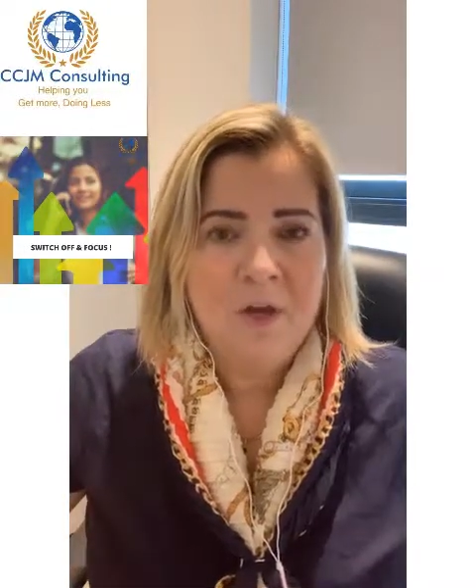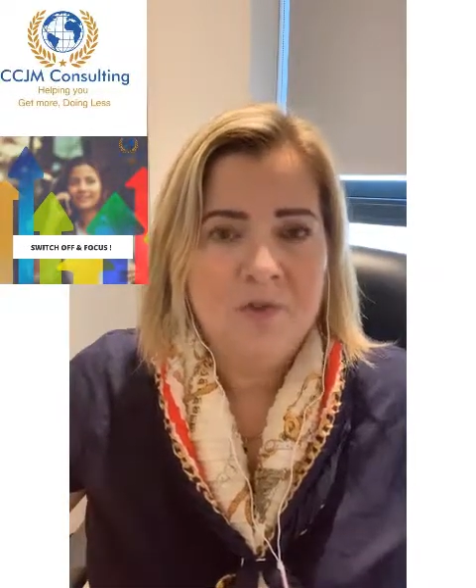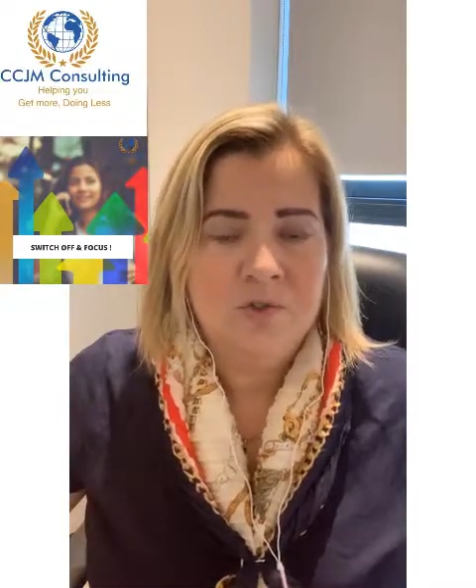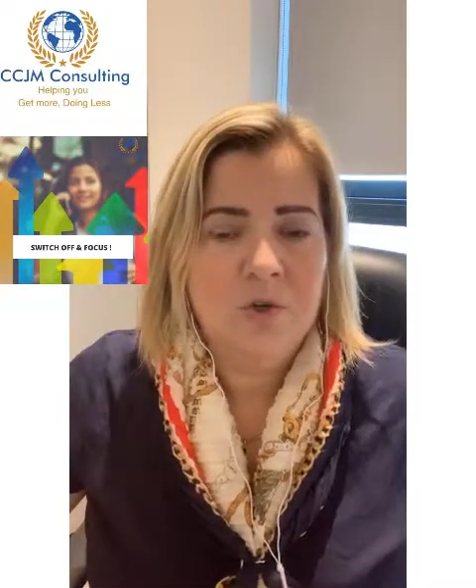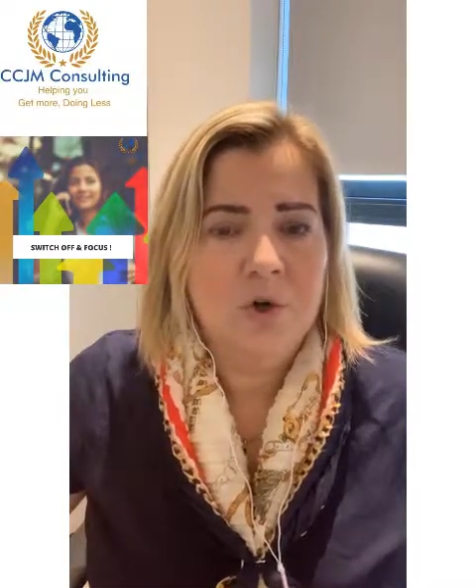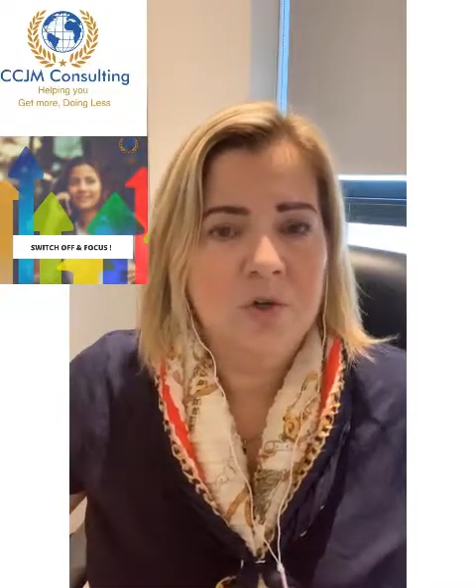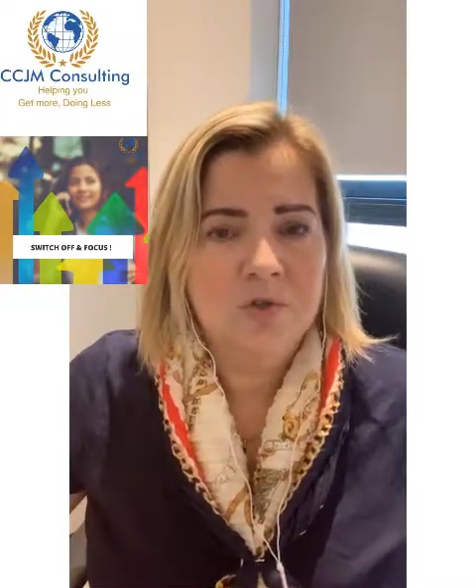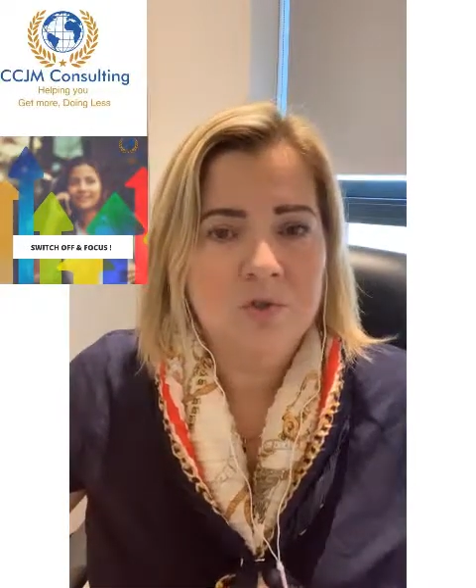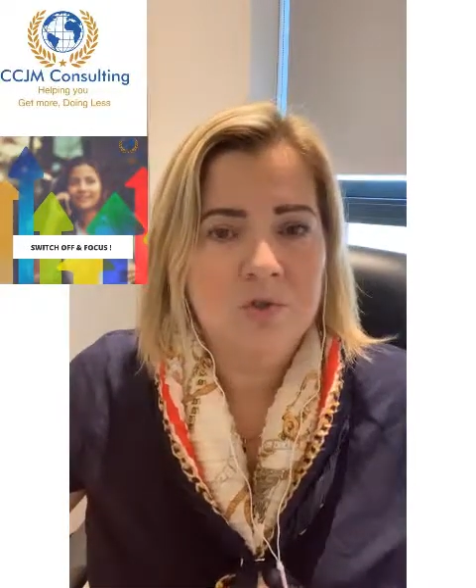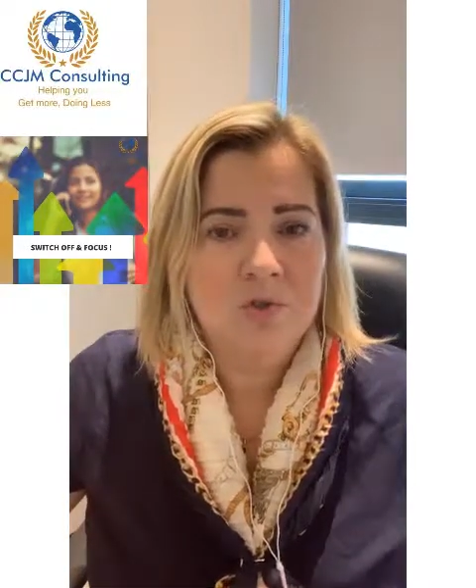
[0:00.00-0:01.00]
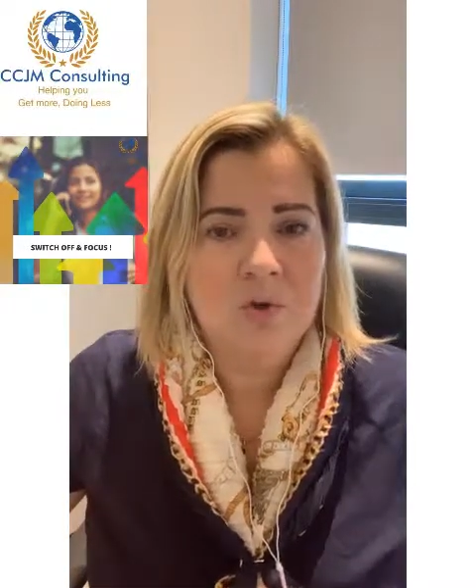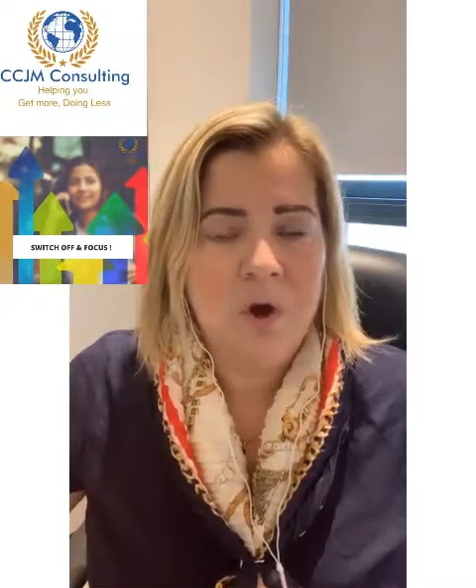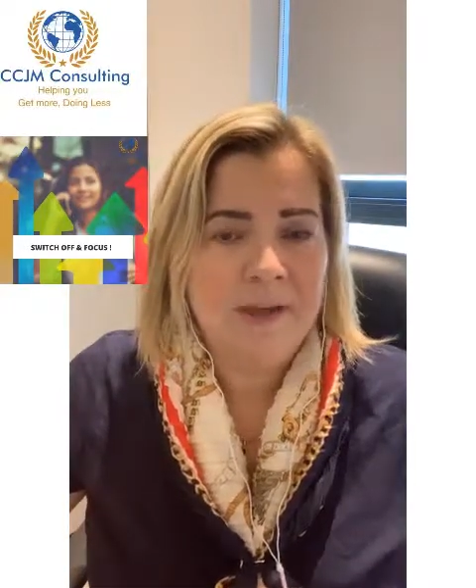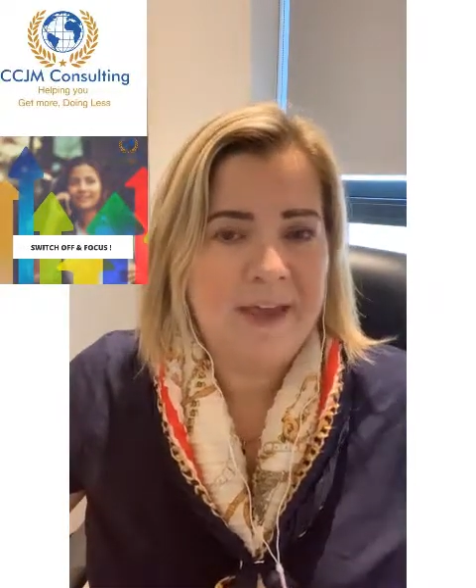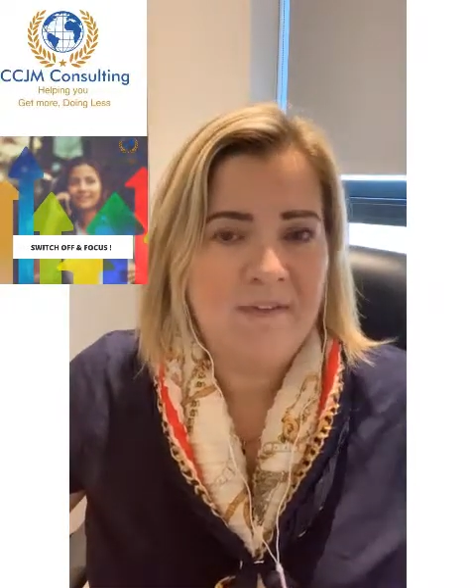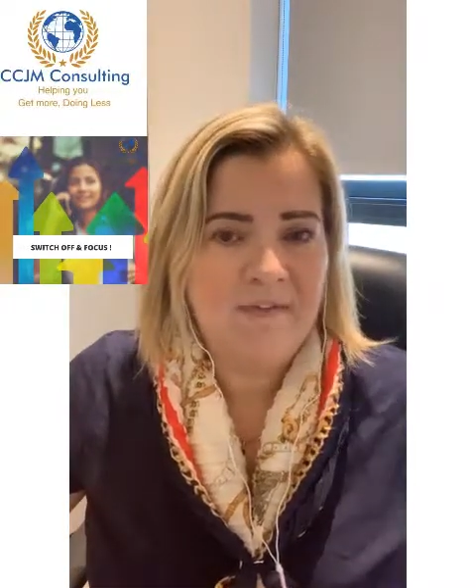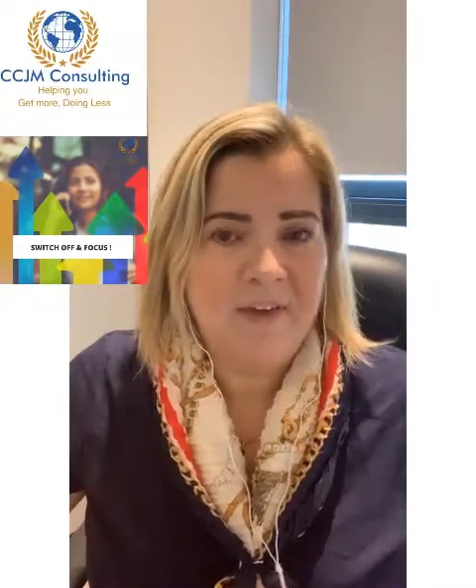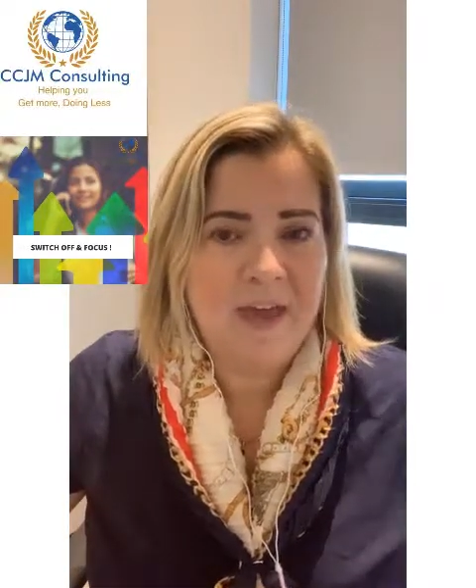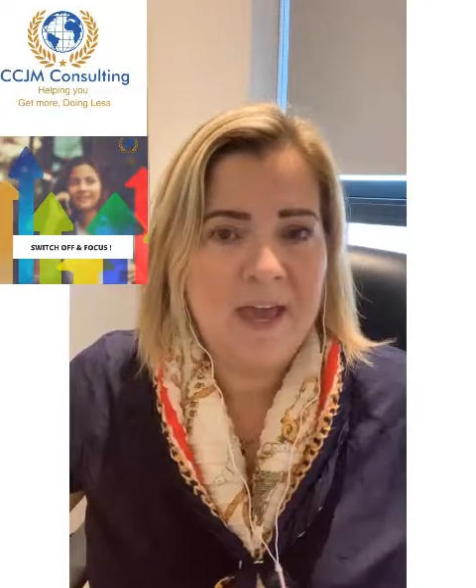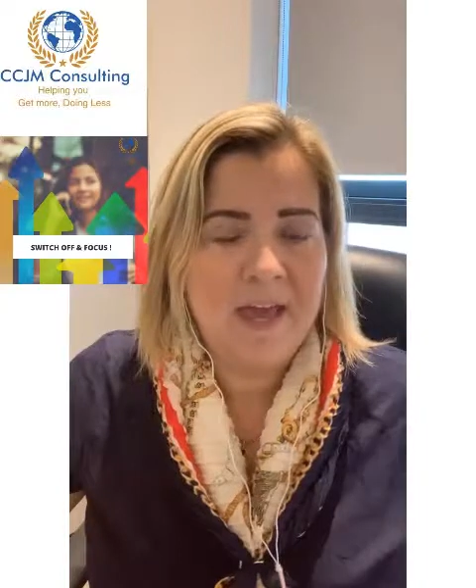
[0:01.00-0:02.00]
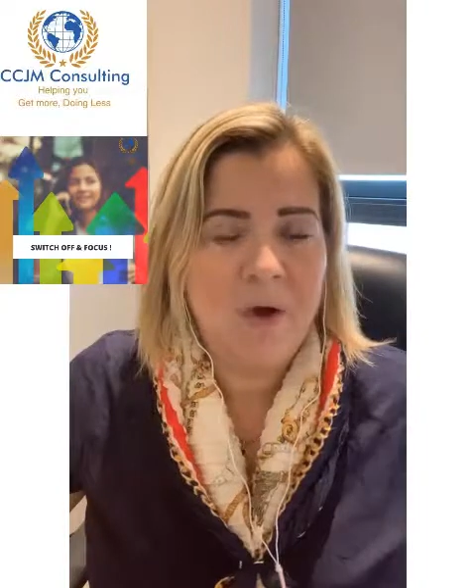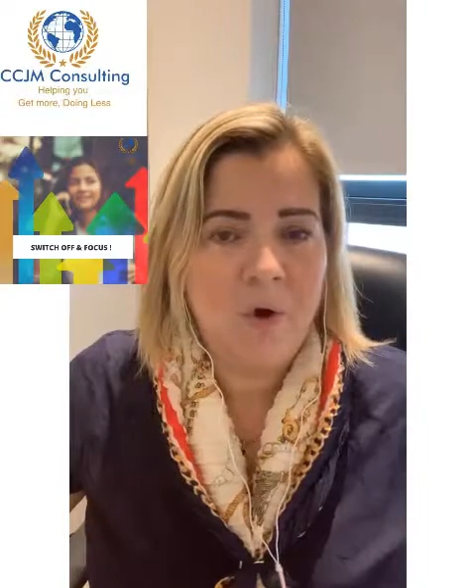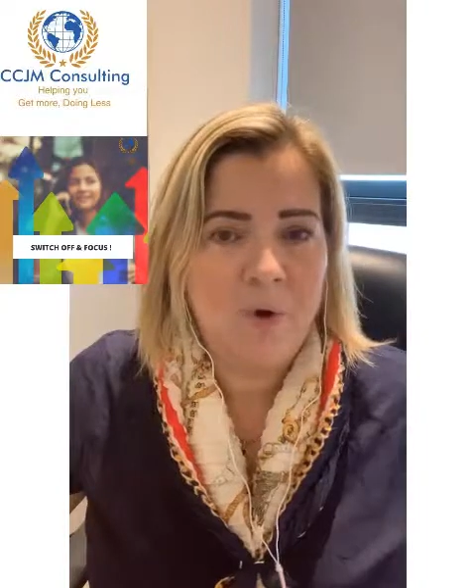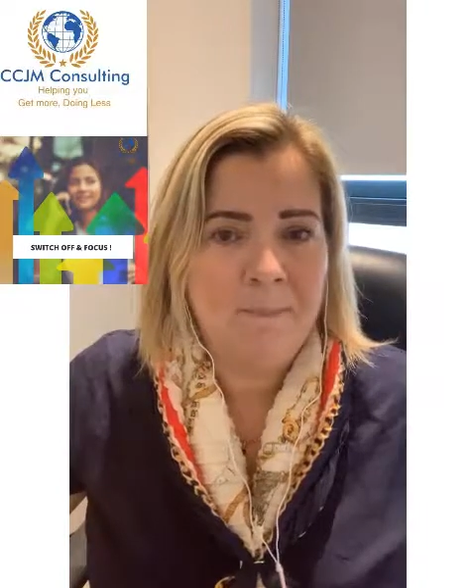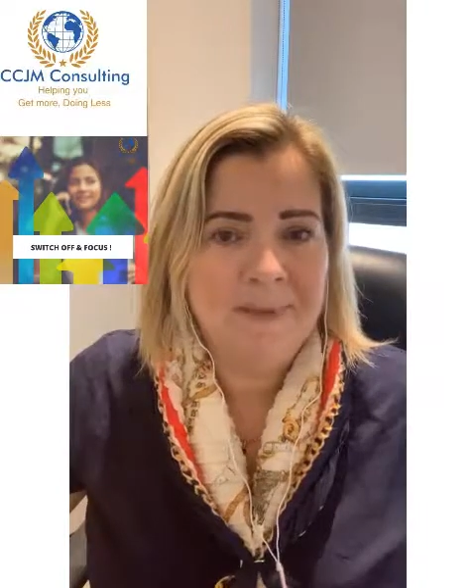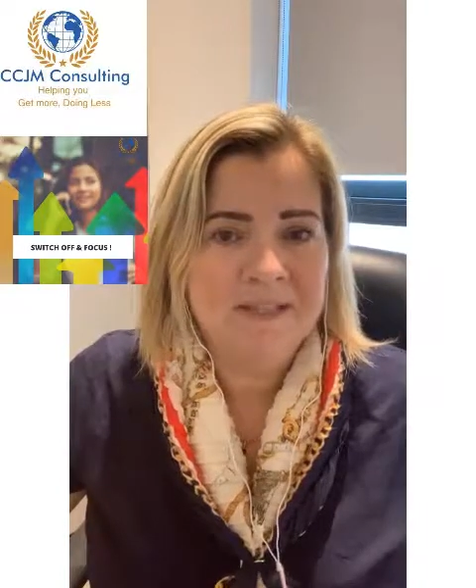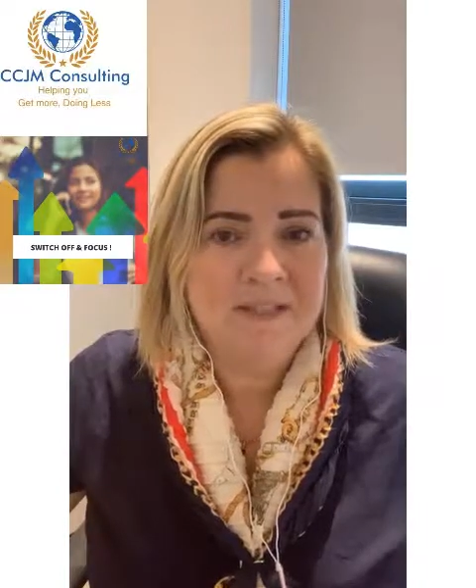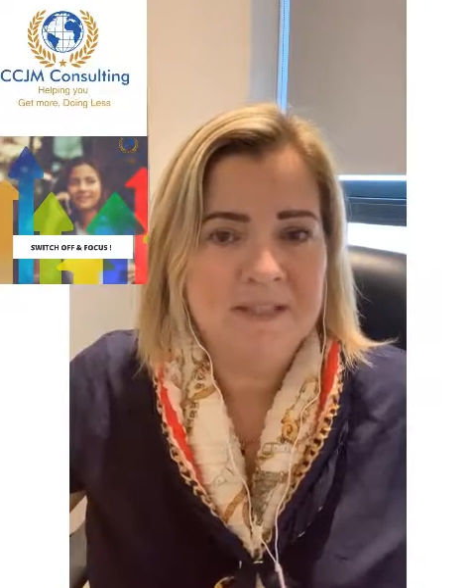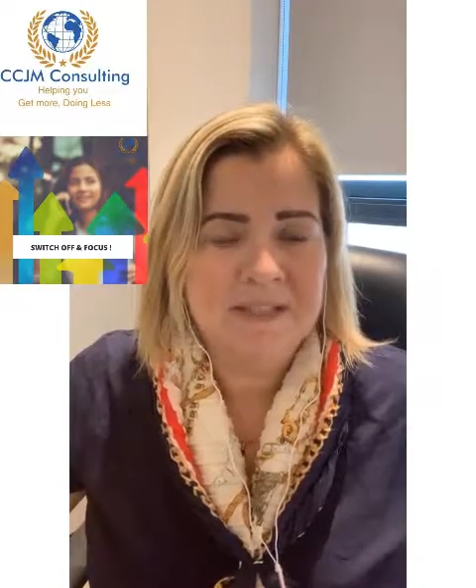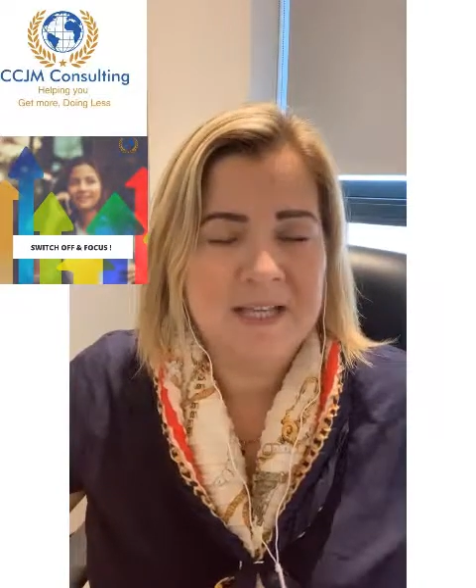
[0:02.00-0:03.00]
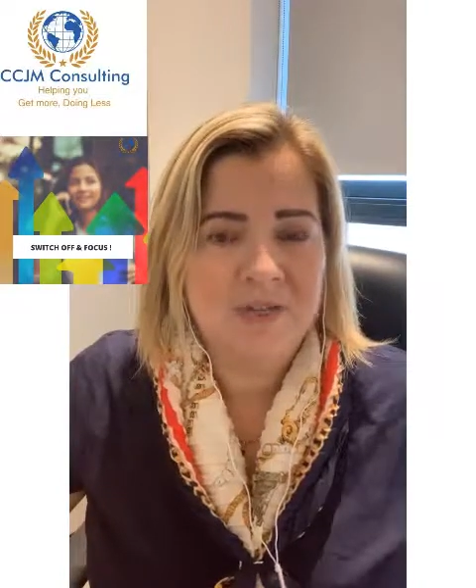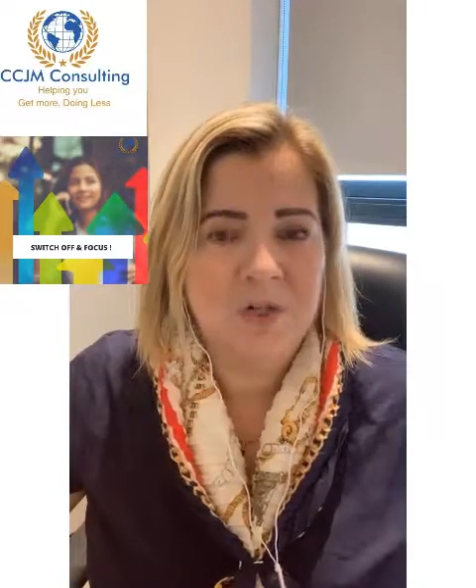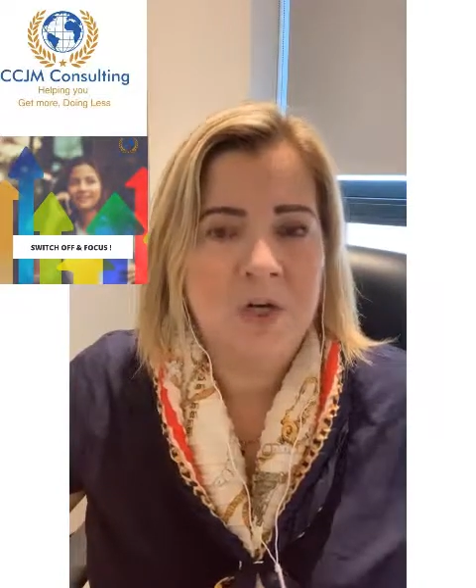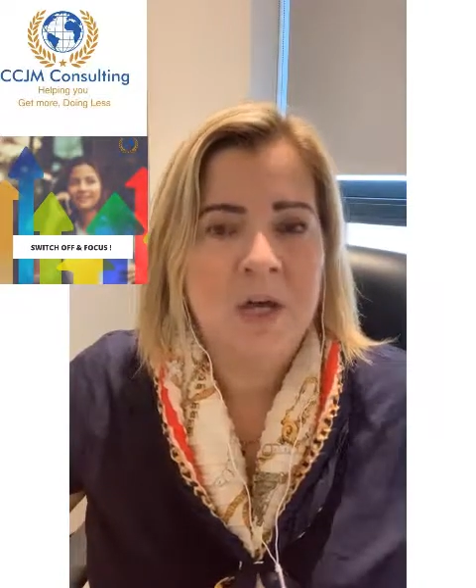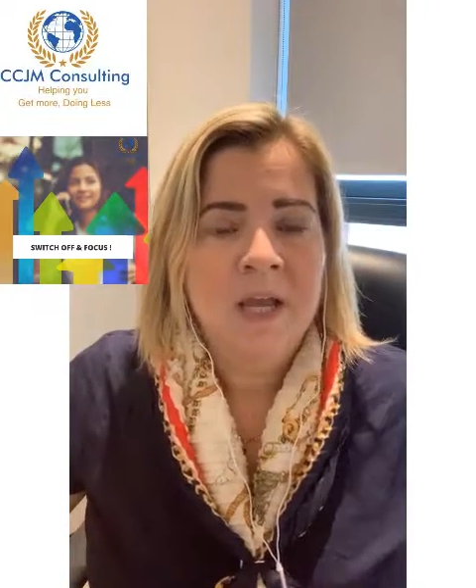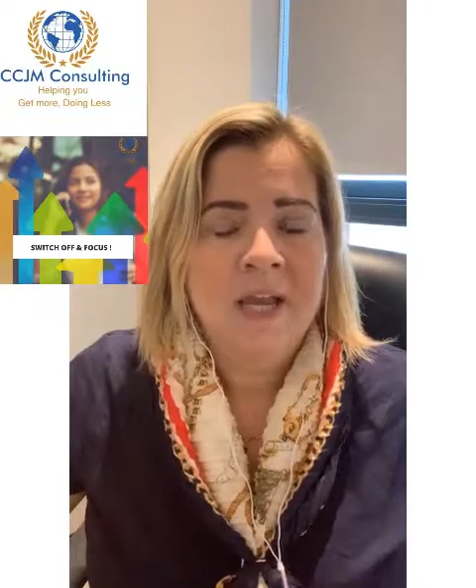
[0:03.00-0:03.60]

So go to a cafe or a business center